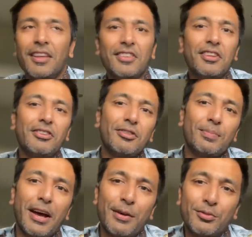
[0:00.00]
This is
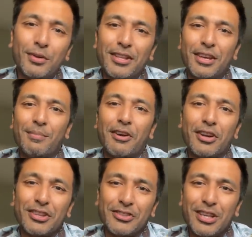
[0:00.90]
perhaps why the
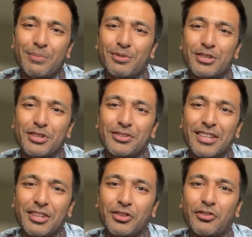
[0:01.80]
Americans keep
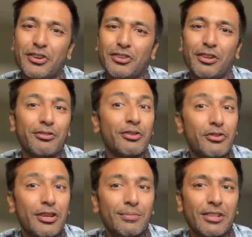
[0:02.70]
reducing the thresholds for
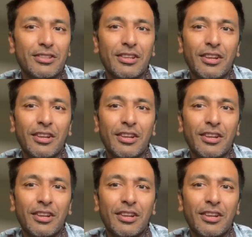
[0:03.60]
treatment,